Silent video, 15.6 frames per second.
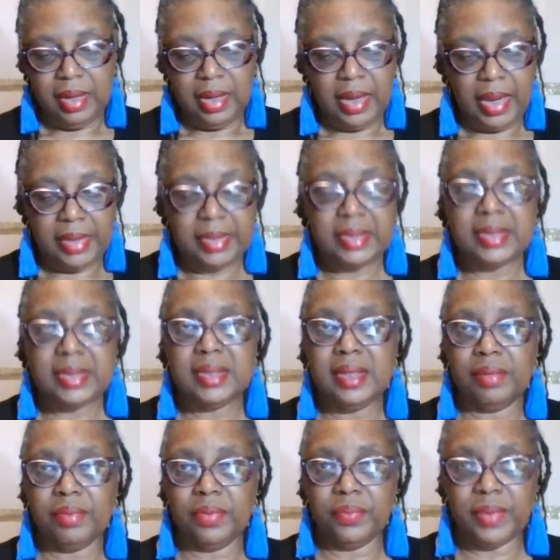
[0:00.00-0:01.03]
I just
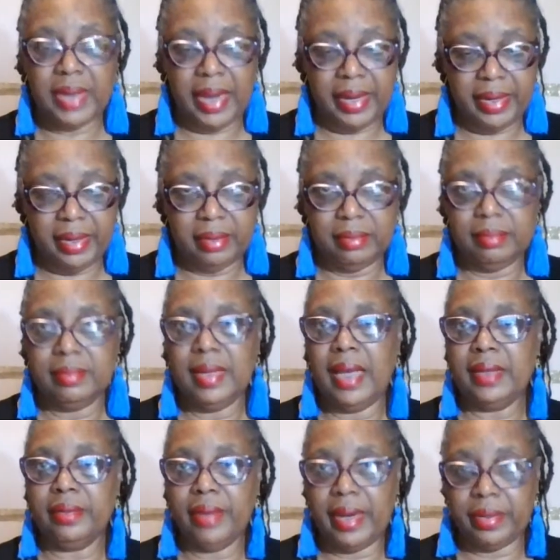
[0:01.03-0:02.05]
stick with what I know.
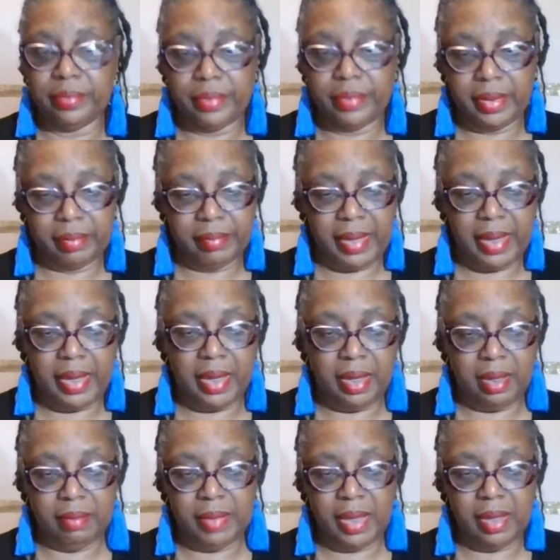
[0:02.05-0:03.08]
I know how to work my
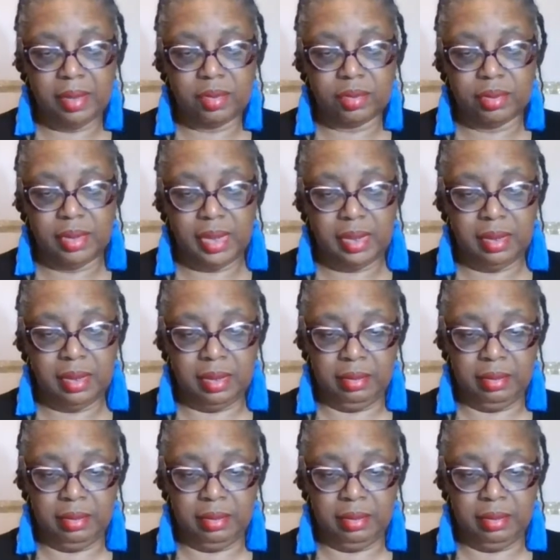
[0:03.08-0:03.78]
Android.